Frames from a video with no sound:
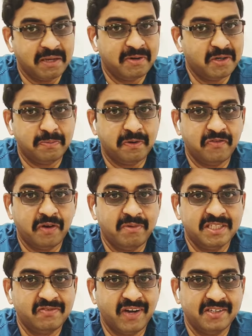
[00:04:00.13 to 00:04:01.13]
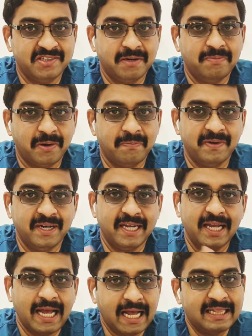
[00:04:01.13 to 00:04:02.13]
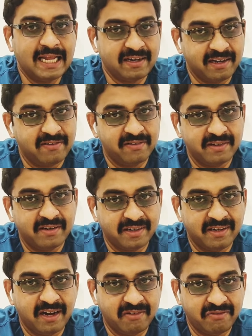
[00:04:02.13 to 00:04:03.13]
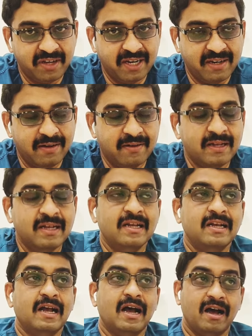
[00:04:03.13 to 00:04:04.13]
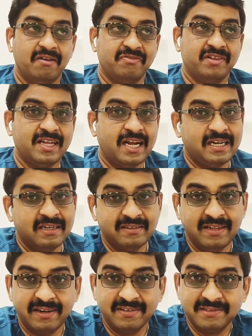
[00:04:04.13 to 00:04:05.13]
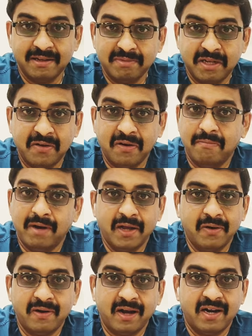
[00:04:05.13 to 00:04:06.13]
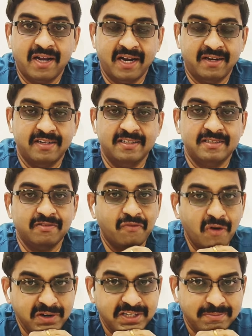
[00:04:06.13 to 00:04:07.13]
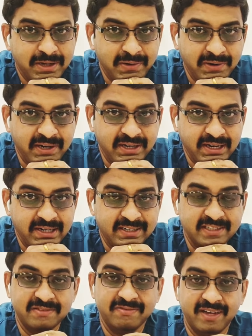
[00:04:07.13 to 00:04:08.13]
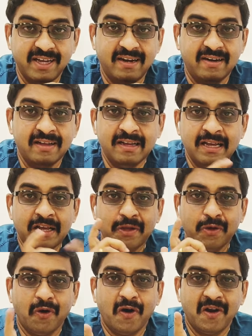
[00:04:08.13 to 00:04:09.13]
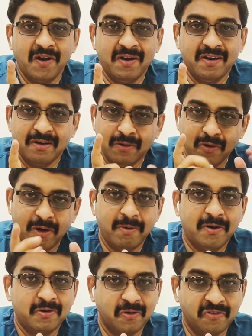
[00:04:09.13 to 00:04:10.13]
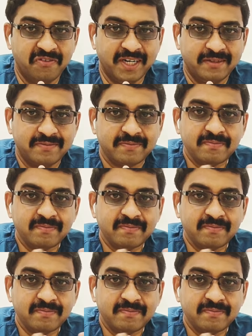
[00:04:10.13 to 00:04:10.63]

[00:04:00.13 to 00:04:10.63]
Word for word: able to perform its function properly, and that can result in heart failure. After that, there is something called myocarditis. What is myocarditis? Well, you all know about COVID.